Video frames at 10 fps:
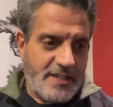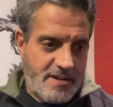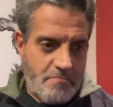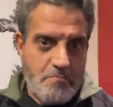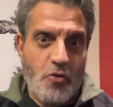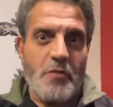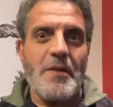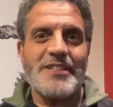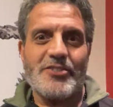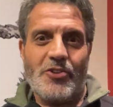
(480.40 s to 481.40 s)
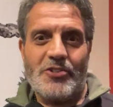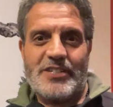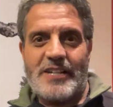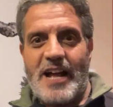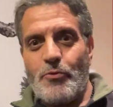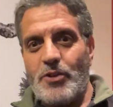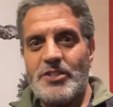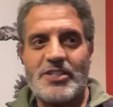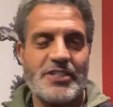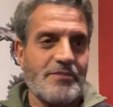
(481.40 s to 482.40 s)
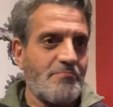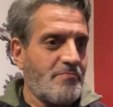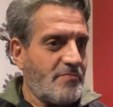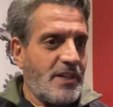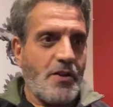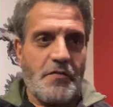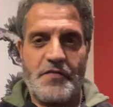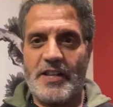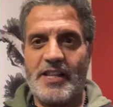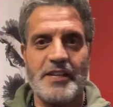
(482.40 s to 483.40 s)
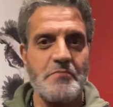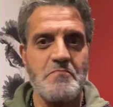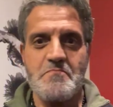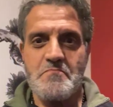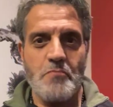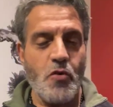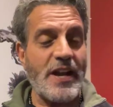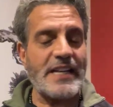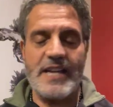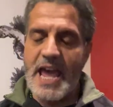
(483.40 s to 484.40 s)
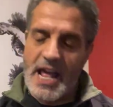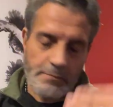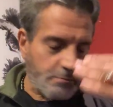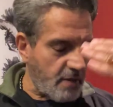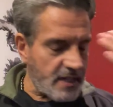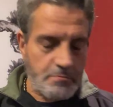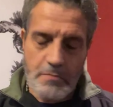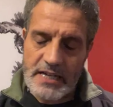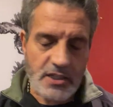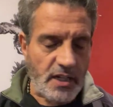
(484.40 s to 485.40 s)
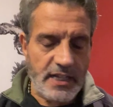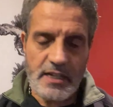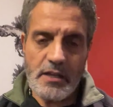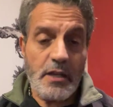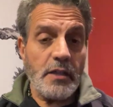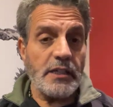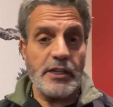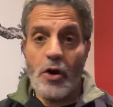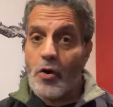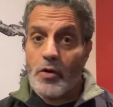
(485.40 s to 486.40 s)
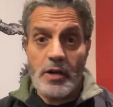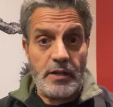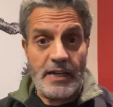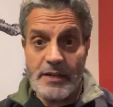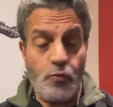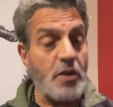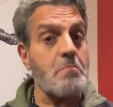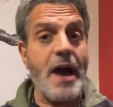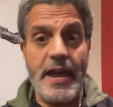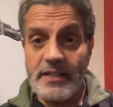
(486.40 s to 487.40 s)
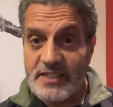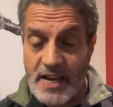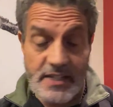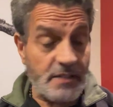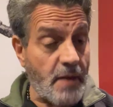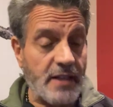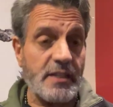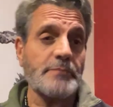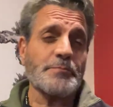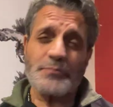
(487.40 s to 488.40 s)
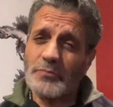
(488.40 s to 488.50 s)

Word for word: and more muscles, and I was, you know, feeling more. It helped me mentally, you know, uh, and with my anxieties back then,